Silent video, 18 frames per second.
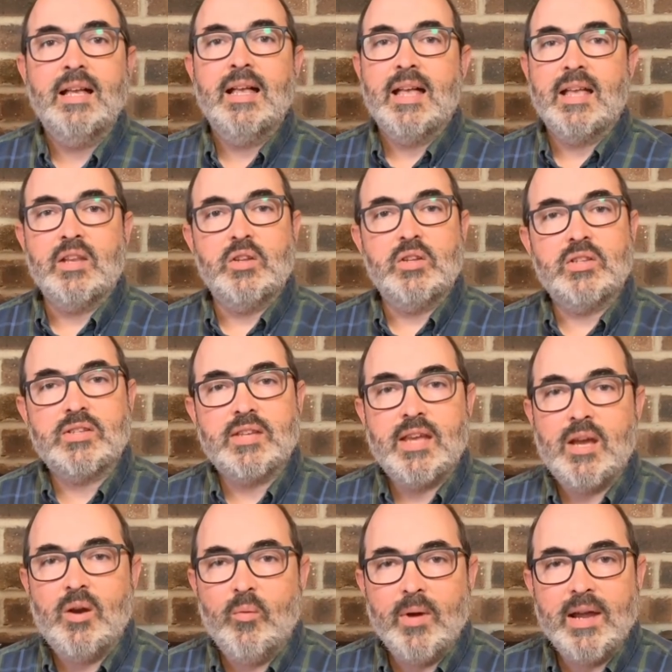And you just
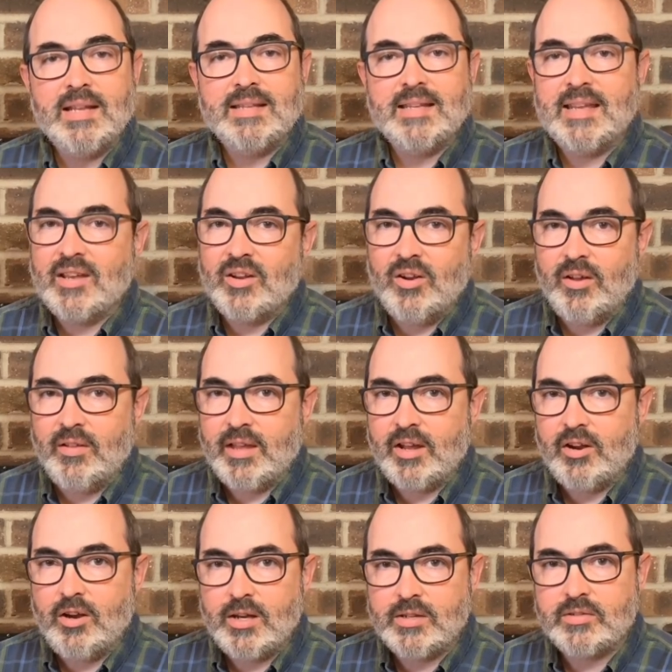can't wait to get all
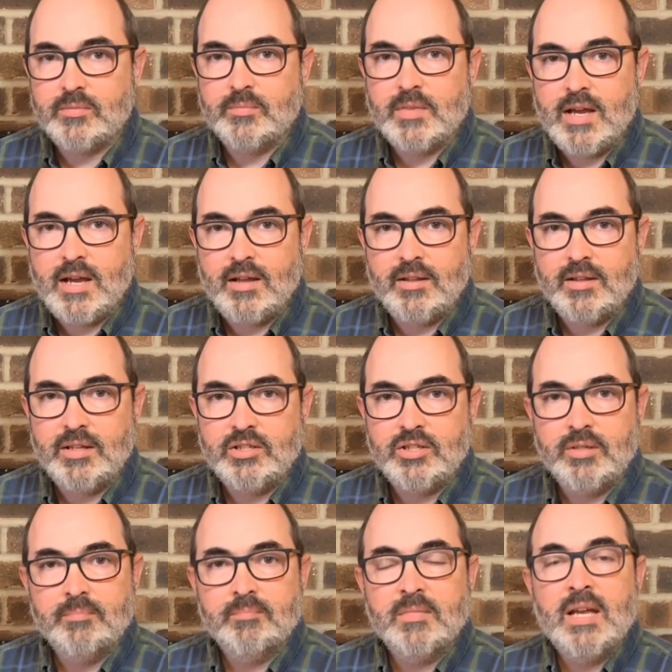that awesome knowledge.